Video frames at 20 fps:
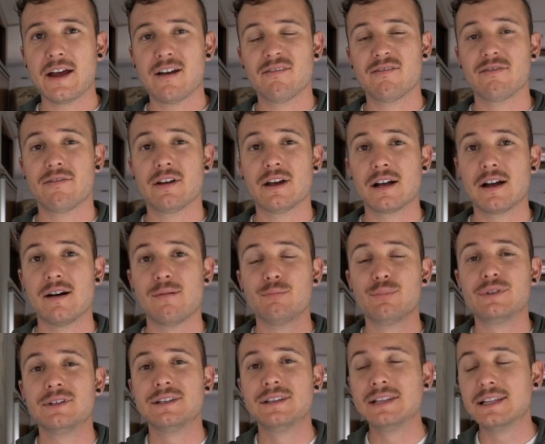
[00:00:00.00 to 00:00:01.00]
have
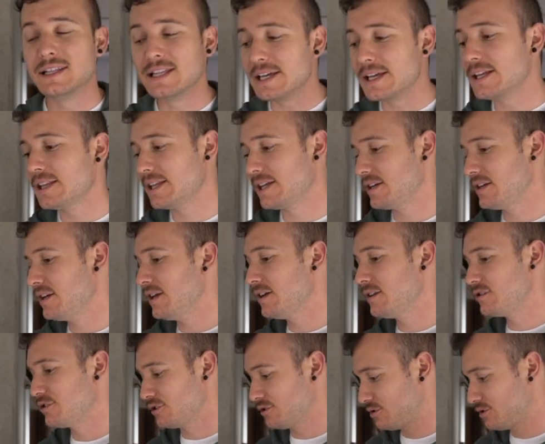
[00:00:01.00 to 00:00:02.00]
completely
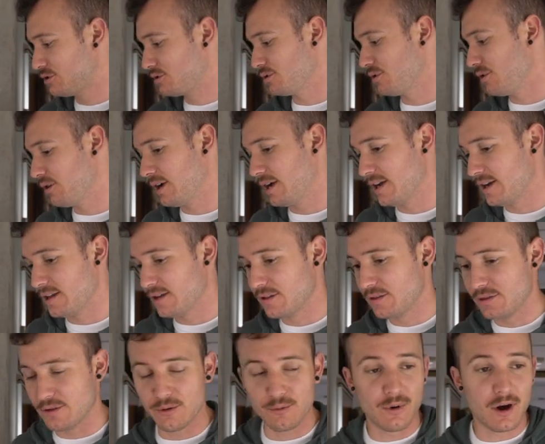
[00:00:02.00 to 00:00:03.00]
destroyed
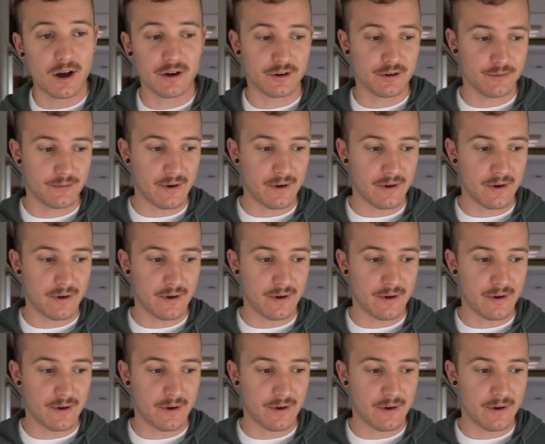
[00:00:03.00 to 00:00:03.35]
the Wander